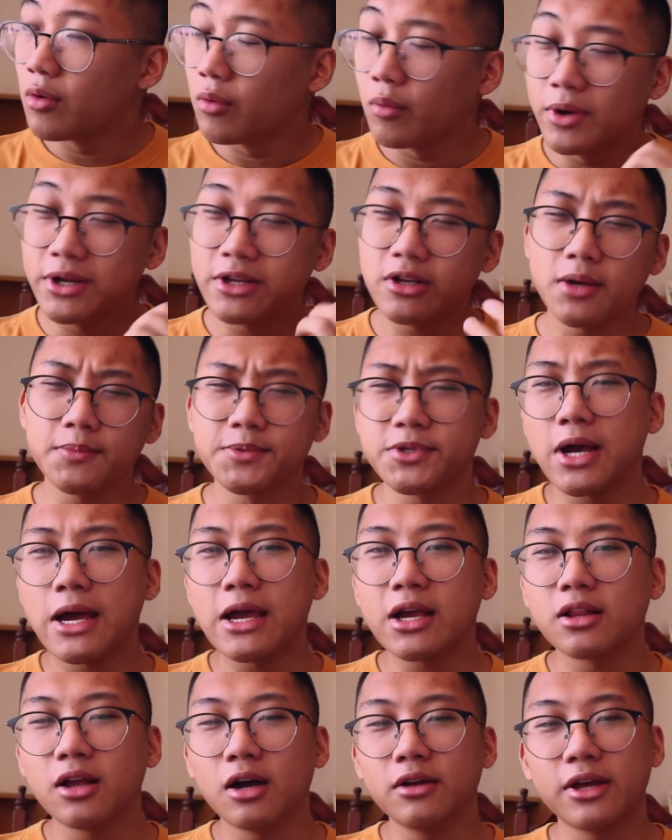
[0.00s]
When it comes to
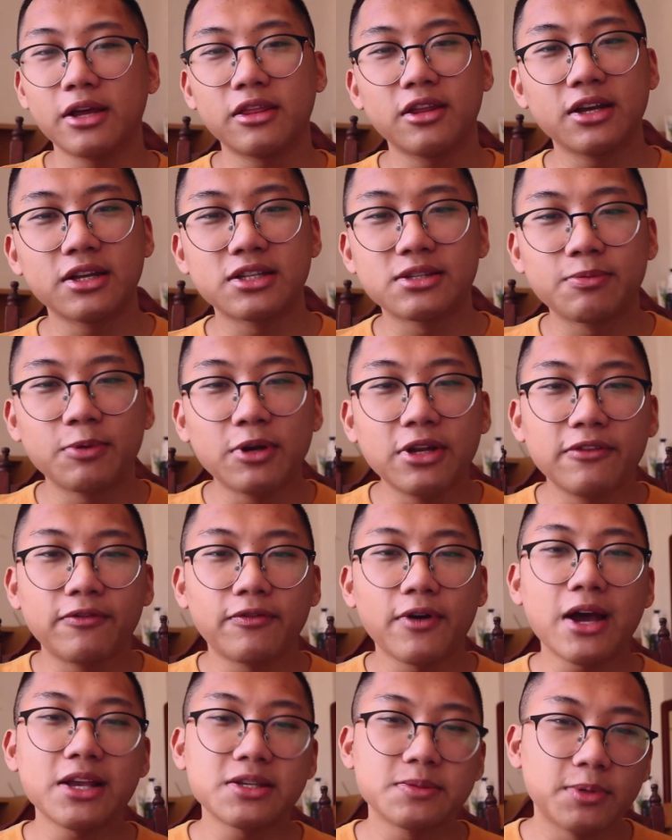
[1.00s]
iCloud, I think it's pretty
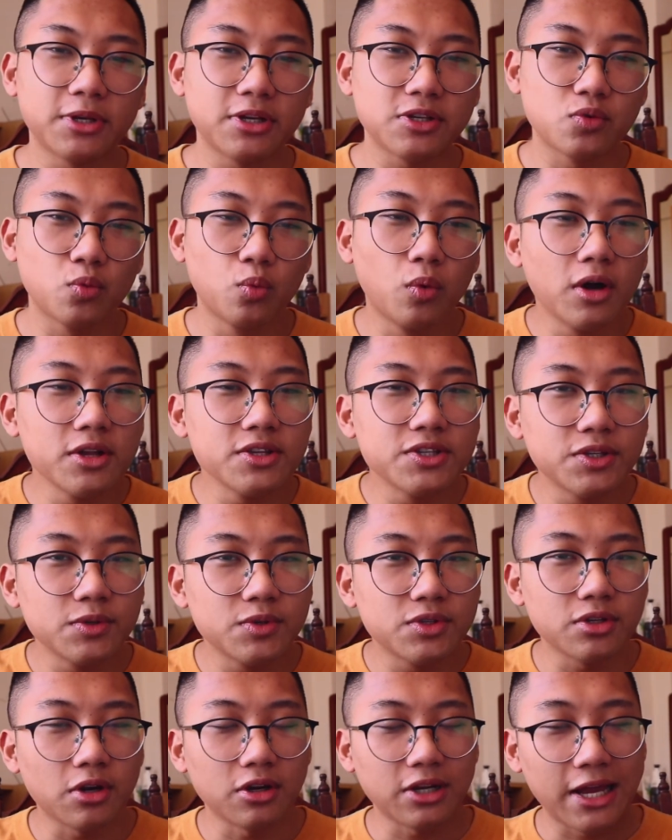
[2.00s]
fast because once you
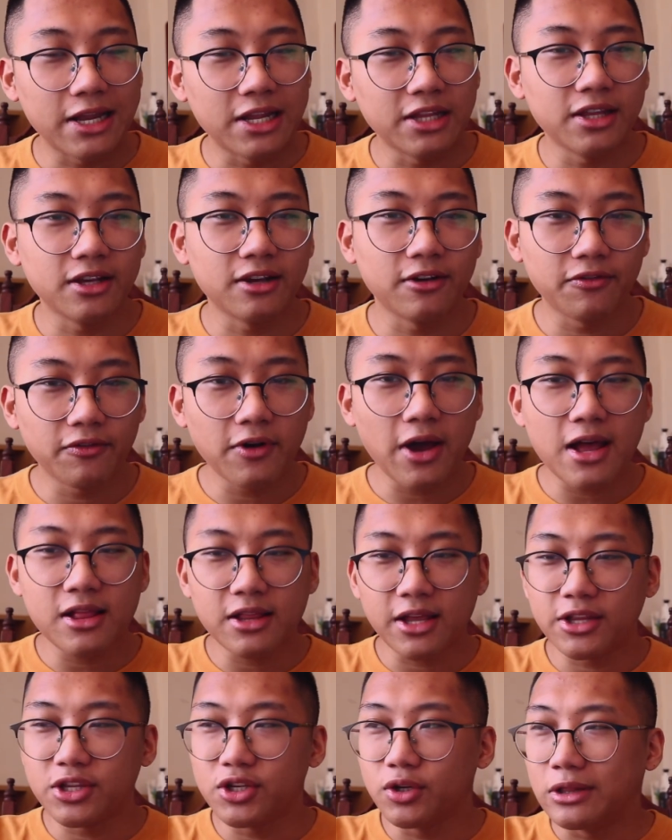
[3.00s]
start editing a file
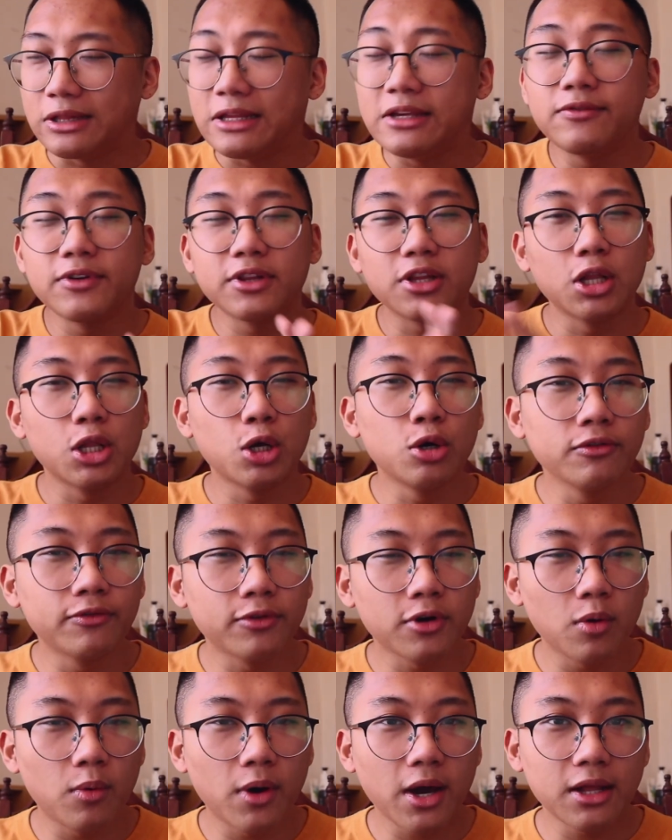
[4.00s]
and you leave it alone
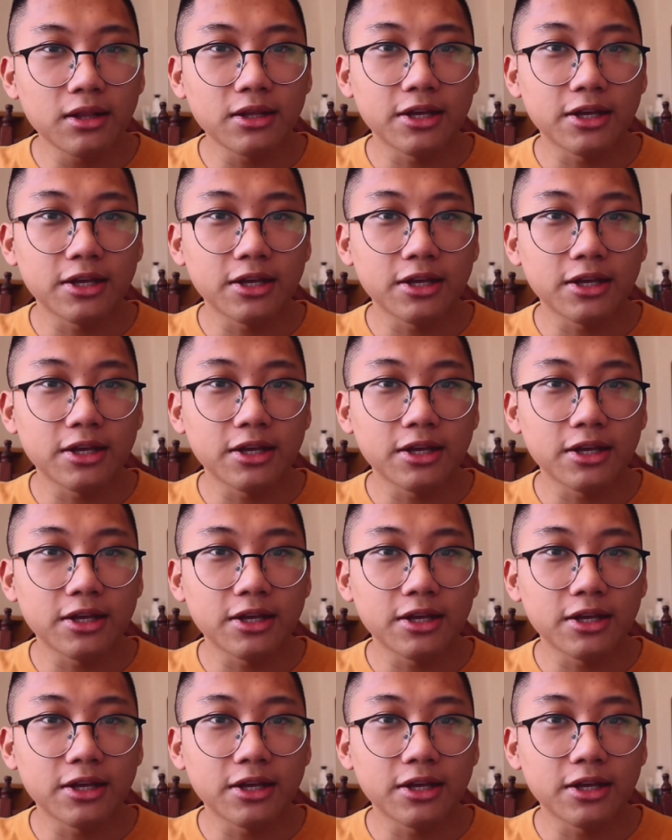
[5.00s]
for a while,